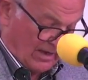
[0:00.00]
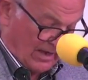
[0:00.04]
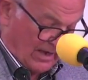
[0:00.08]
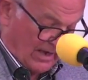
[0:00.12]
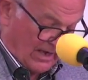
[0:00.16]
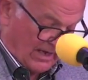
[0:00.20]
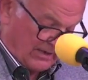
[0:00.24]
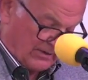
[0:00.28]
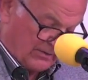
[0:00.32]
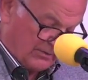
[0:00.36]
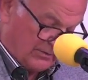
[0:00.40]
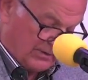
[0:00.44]

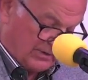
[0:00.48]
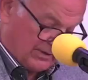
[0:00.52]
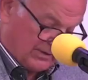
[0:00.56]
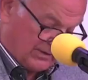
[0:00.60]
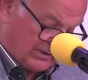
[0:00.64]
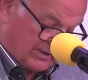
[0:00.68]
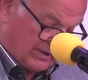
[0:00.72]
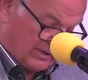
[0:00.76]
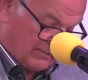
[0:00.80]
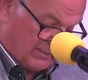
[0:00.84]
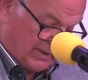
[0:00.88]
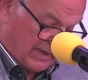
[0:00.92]
I knew that
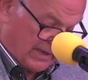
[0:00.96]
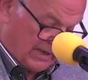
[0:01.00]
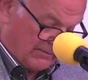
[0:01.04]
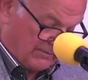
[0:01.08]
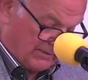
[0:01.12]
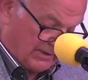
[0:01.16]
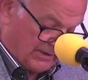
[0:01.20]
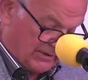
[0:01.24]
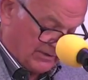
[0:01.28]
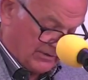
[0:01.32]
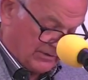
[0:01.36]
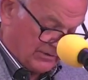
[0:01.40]
some
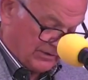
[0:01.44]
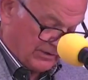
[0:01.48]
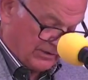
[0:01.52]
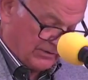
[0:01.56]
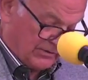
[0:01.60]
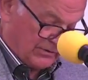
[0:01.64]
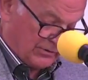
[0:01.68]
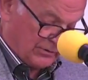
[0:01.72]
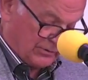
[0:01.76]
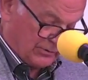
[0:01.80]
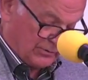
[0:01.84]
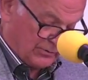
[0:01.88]
Adventists did
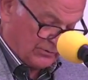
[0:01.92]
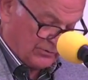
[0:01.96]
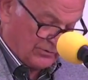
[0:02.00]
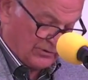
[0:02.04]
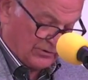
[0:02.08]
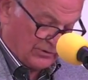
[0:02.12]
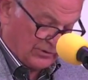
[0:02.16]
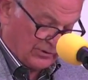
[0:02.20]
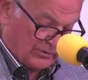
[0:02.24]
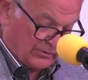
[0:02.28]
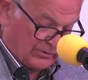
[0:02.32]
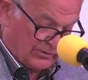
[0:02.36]
choose to
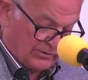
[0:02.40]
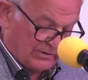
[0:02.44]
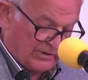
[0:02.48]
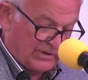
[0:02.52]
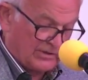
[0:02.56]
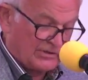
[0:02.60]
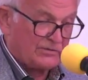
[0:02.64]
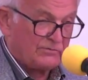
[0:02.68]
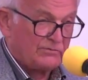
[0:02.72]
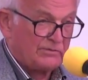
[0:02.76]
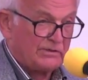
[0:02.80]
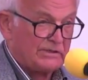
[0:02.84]
go to
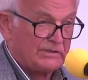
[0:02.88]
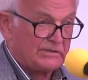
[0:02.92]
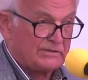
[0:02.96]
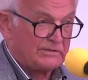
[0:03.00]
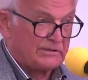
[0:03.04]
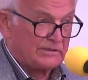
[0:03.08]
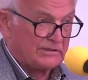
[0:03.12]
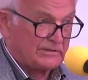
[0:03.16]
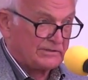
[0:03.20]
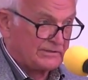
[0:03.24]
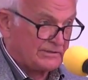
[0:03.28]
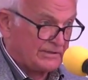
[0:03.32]
such
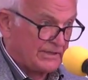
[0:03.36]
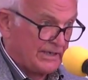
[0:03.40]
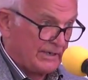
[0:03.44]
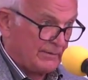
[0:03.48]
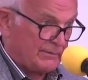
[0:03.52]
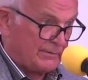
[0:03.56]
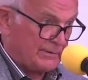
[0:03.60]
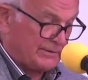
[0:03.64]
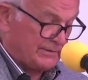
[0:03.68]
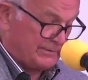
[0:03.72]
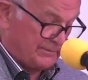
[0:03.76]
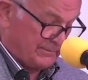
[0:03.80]
events on
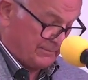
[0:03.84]
Sabbath.